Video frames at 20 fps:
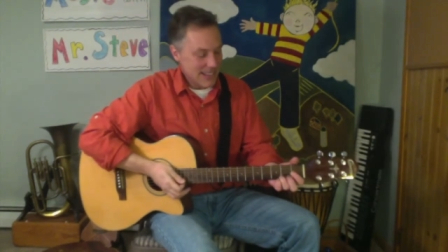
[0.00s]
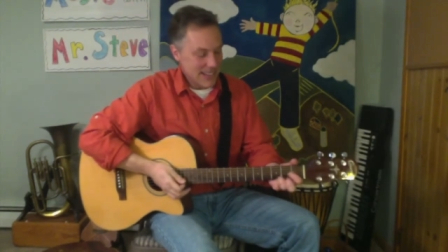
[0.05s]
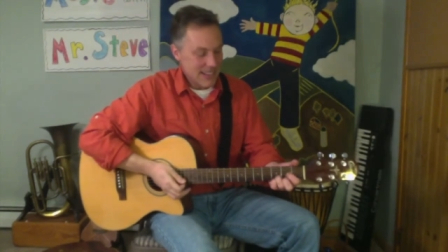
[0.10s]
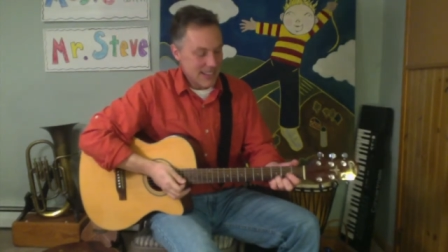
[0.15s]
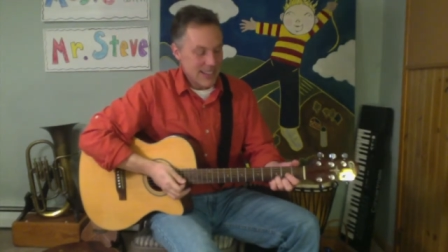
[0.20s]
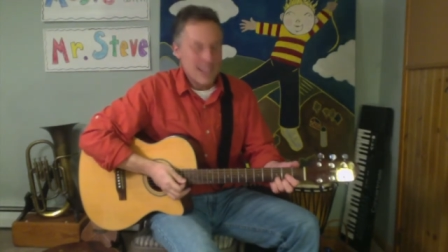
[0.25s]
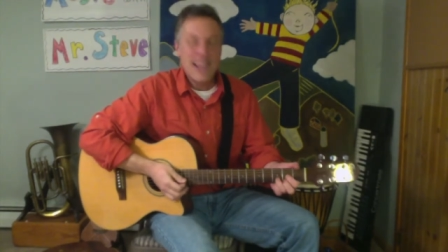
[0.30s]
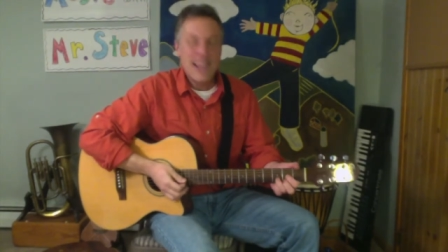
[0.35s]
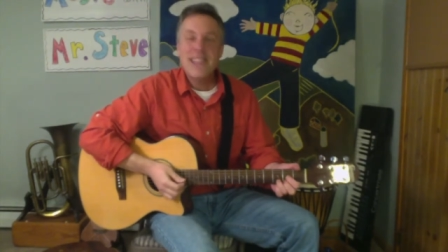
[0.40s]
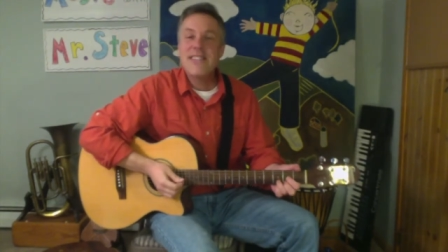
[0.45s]

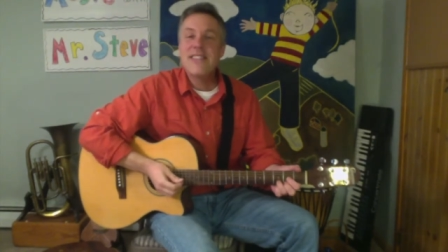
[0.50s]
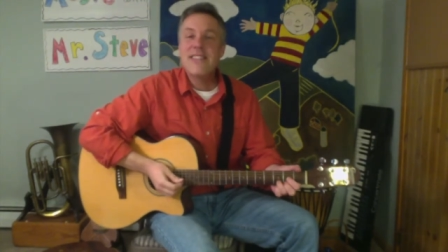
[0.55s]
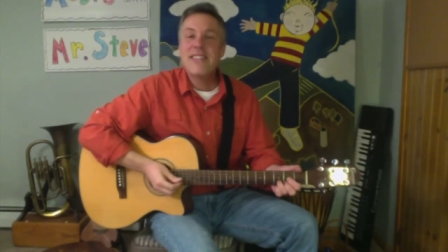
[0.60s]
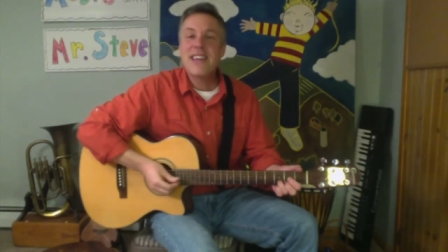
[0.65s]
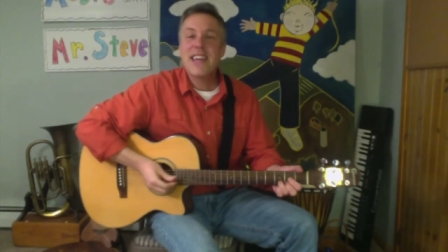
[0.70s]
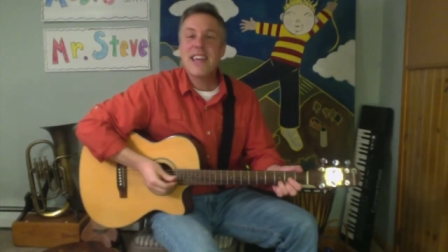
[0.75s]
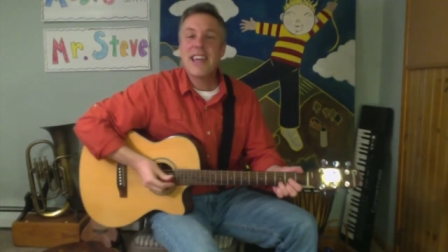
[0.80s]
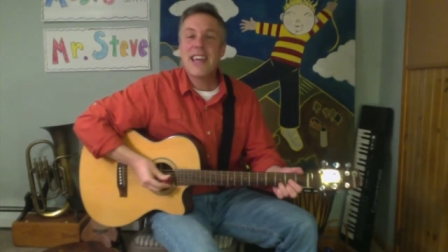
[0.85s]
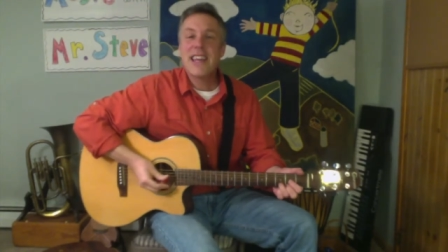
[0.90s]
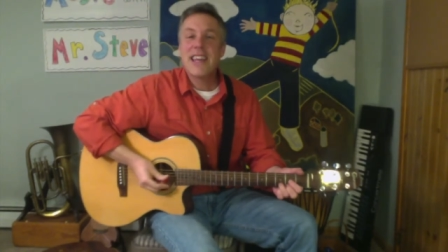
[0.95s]
Let's
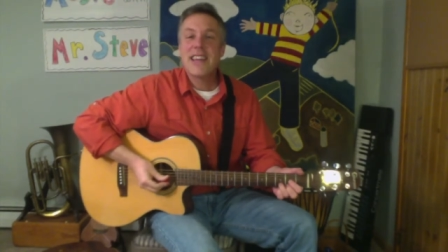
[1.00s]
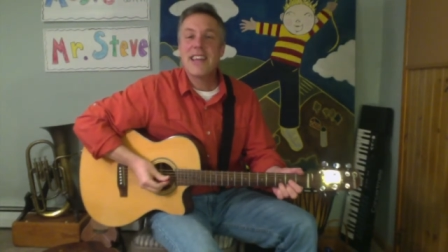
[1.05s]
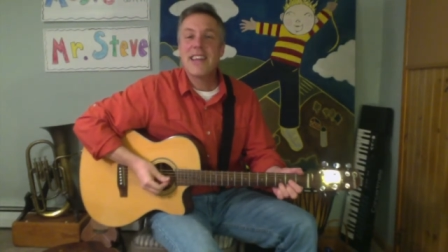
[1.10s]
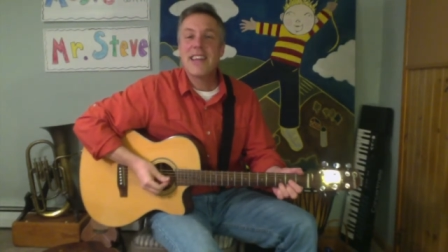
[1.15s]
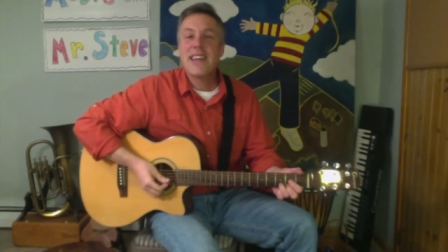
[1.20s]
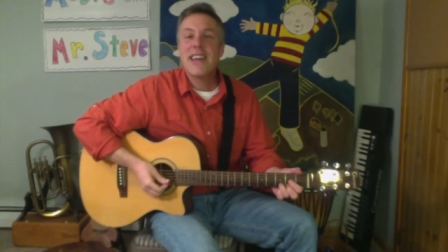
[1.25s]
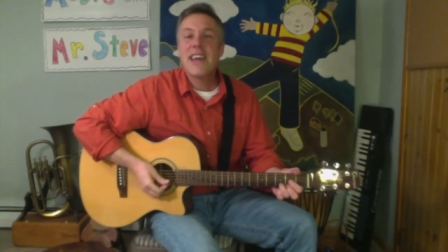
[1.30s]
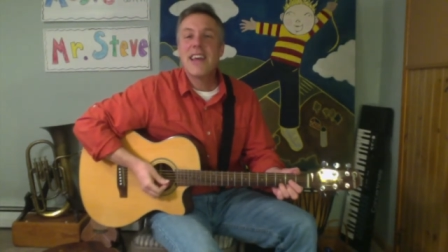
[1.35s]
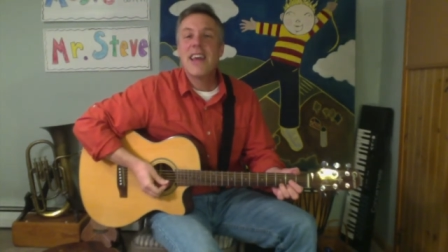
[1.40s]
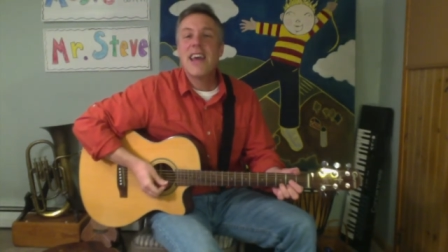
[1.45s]
sing it.
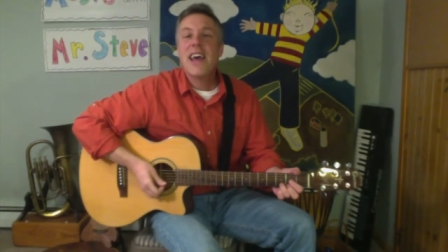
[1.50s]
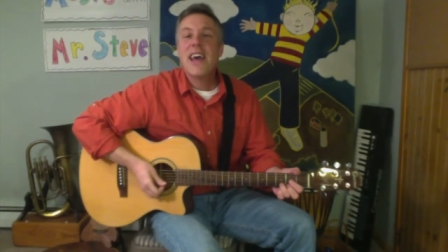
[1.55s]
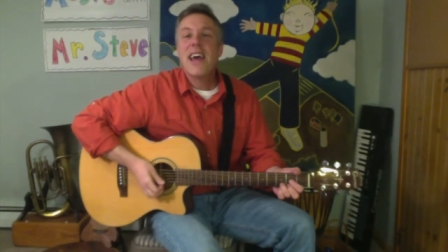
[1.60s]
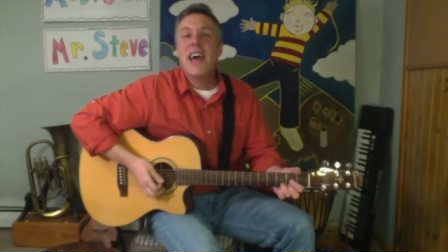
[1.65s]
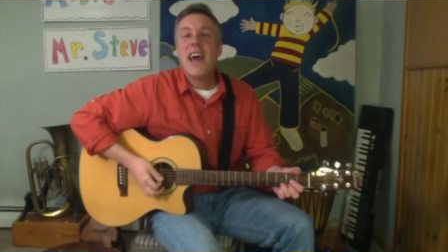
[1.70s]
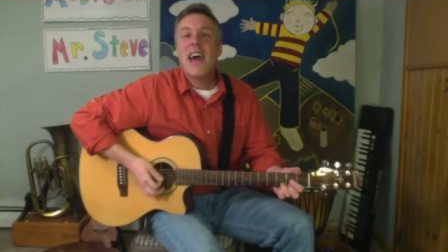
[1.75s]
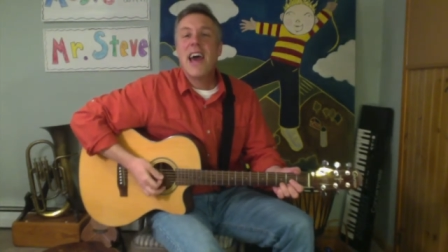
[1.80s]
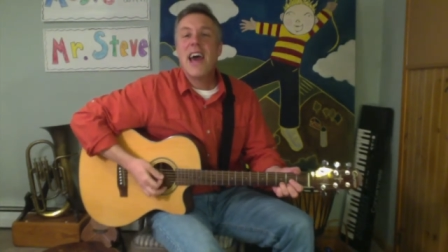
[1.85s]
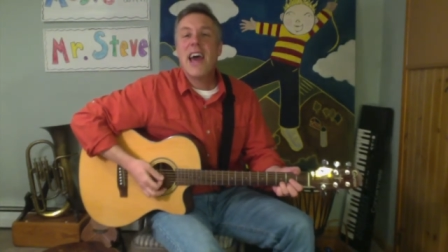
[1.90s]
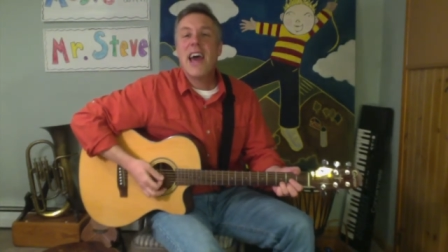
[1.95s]

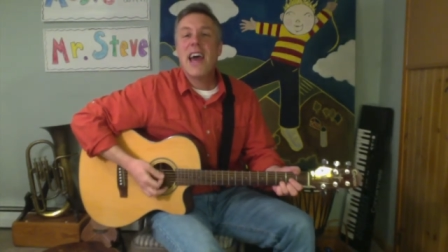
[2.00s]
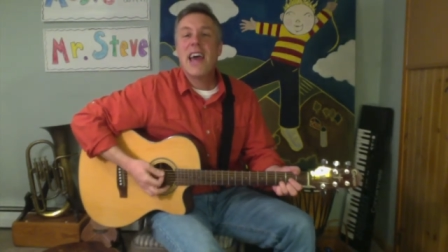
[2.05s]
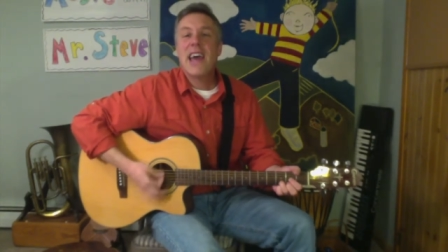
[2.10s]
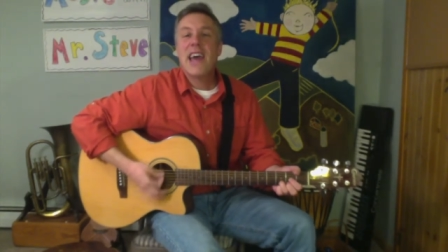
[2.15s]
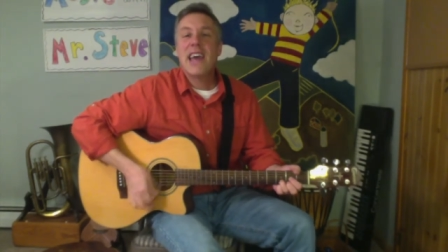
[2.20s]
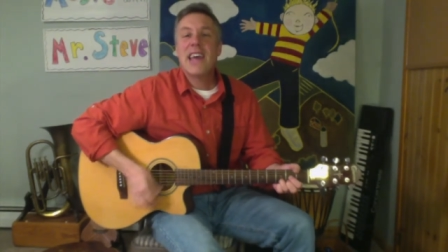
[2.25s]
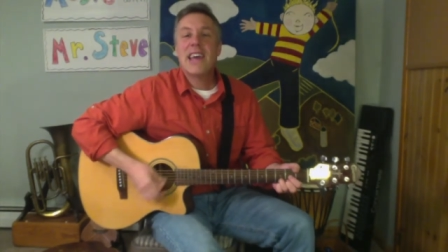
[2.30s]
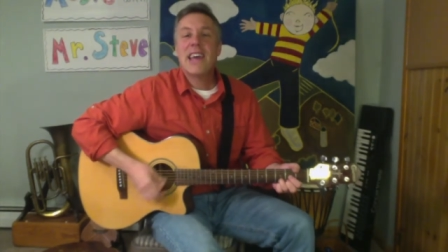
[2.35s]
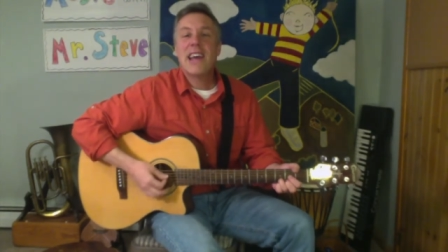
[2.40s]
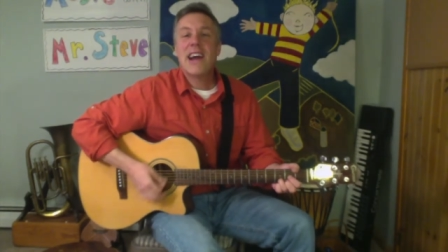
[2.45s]

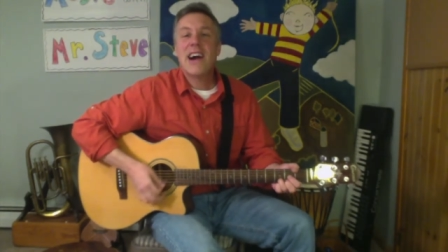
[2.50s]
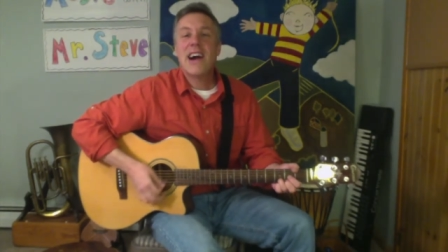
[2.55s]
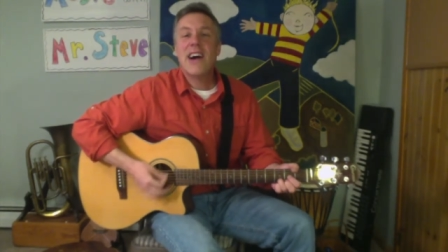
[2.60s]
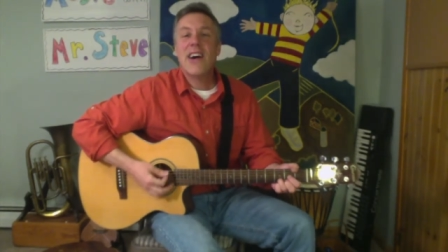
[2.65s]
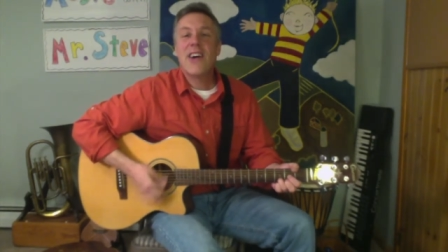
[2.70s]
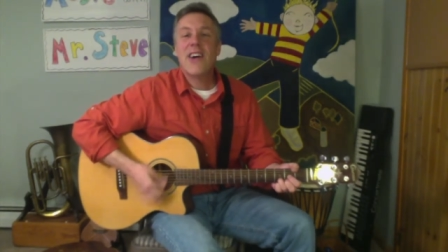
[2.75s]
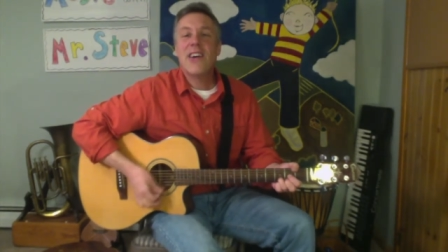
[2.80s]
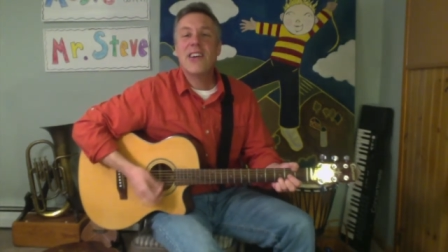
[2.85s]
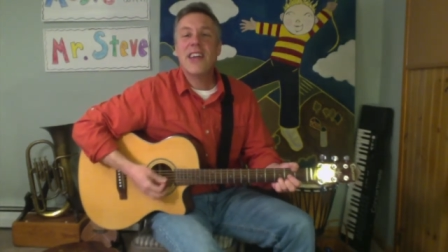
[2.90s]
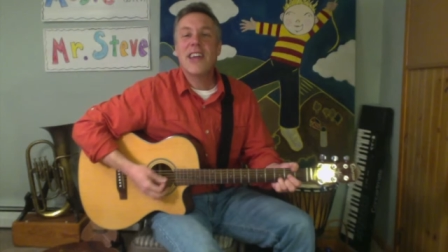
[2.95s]
Hang
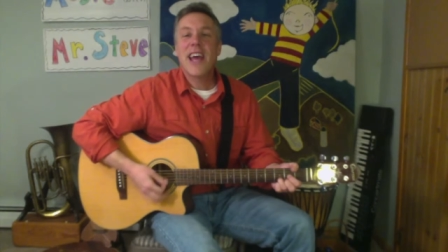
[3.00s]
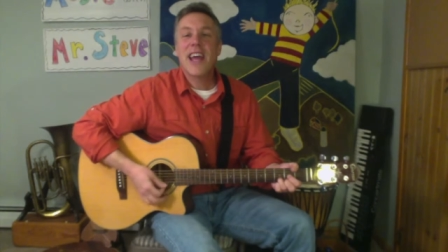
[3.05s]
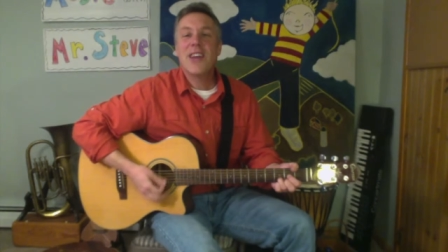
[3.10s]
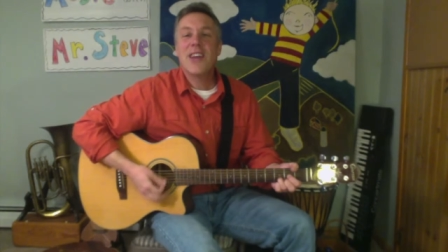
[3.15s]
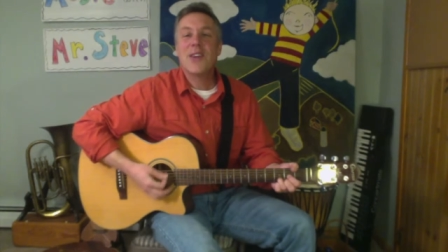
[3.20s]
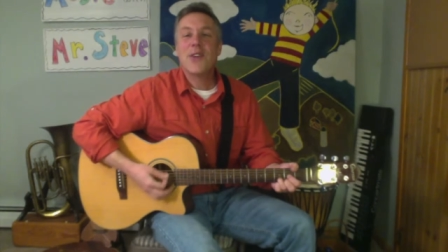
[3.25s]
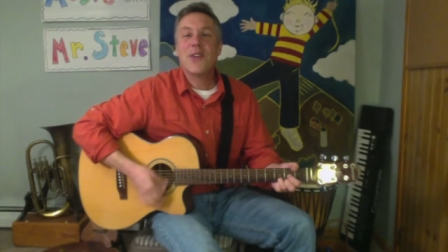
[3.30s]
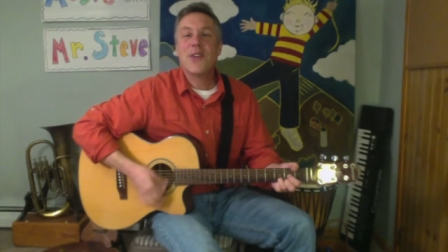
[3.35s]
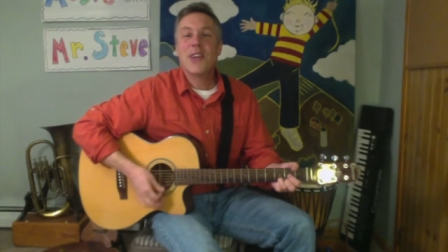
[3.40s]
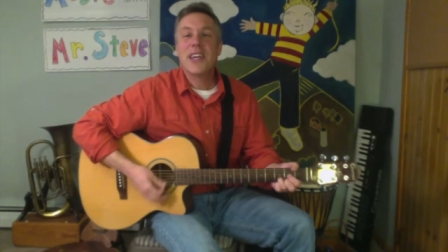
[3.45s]
on,
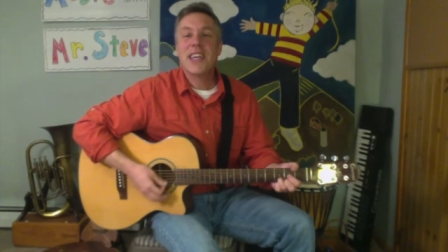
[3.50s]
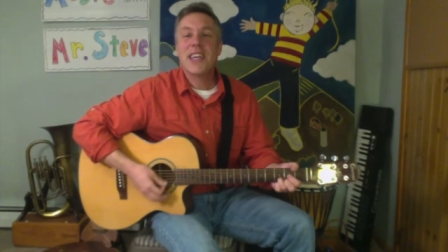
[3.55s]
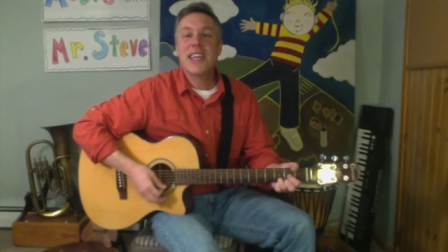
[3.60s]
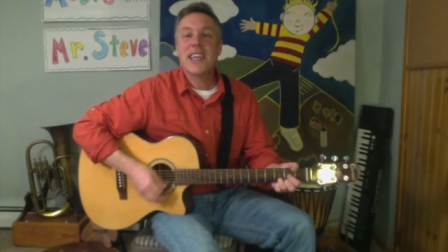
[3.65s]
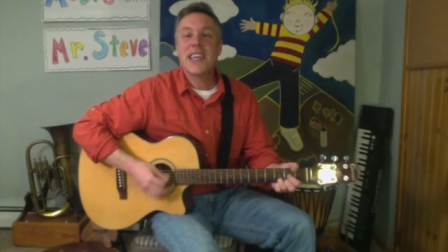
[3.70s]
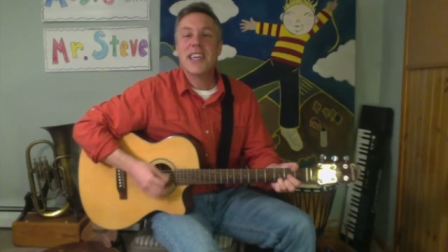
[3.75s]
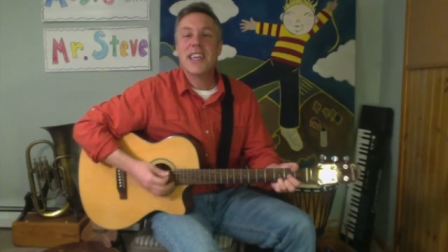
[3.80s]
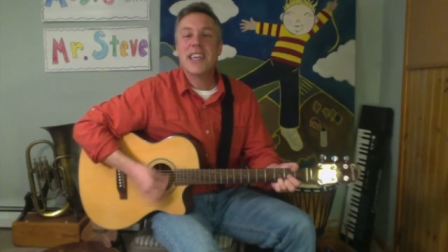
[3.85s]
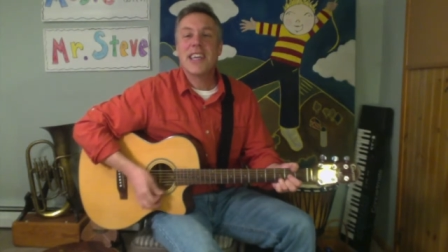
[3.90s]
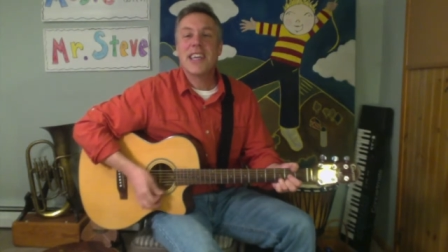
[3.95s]

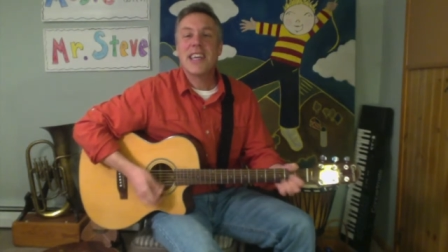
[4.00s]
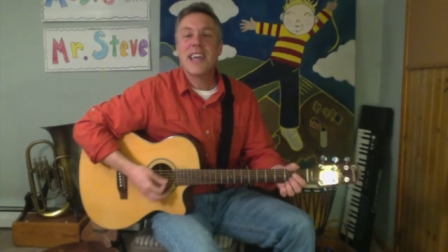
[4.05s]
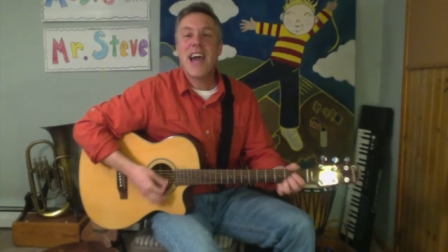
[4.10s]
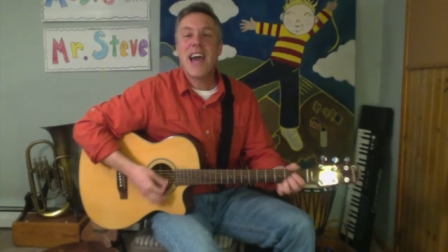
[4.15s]
Henry.